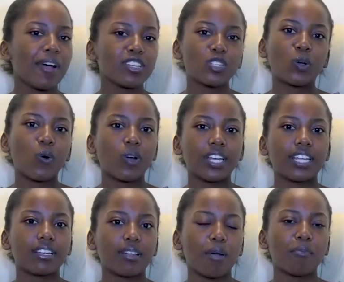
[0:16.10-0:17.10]
about to call
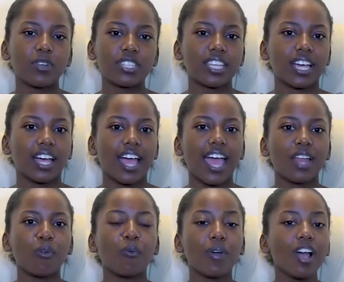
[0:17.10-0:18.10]
in Mutsa
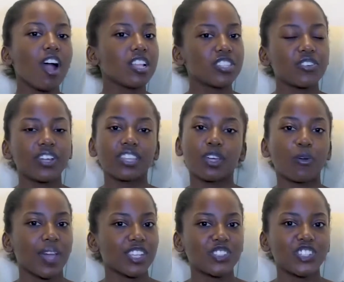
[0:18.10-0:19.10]
and we're answering the
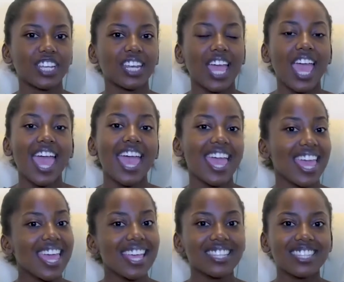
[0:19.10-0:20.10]
question,
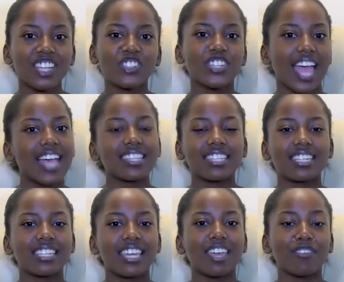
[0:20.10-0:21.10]
is
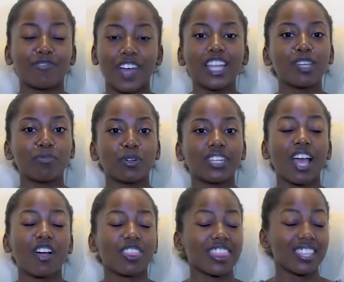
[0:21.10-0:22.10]
chastity valuable?
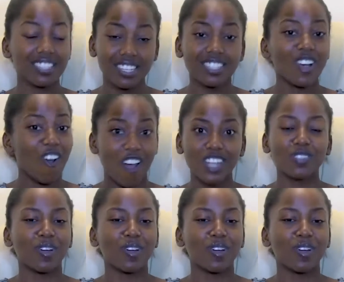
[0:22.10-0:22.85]
Now, this is a hot